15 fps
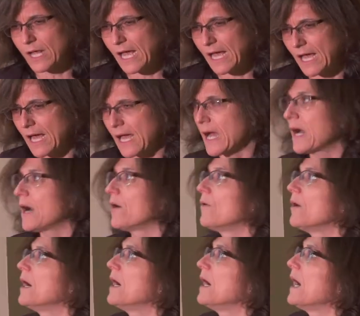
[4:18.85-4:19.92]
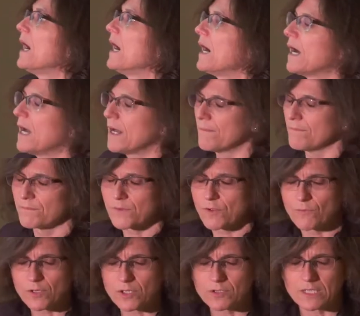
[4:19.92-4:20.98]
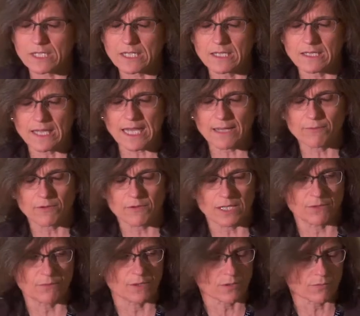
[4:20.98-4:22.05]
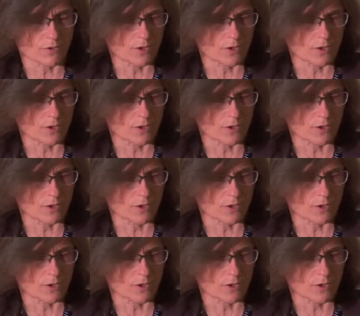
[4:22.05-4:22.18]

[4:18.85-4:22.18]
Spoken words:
how we're going to collaborate with